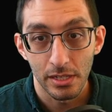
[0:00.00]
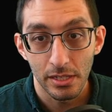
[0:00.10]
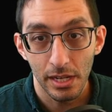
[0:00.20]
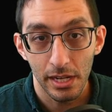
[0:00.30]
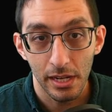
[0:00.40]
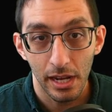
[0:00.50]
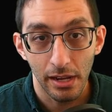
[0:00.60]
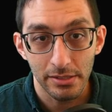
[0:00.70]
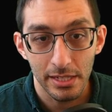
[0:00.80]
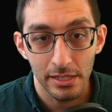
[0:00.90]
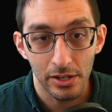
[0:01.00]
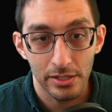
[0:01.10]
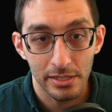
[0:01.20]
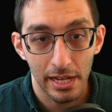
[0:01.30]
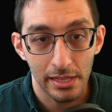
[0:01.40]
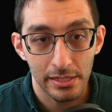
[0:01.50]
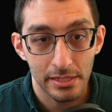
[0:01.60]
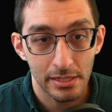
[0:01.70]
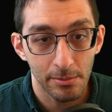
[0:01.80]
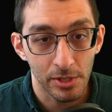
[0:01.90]
Yeah, I would say the art style is
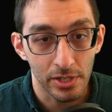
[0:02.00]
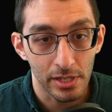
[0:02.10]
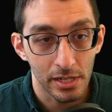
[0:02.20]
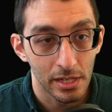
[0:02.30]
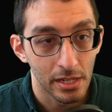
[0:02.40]
similar.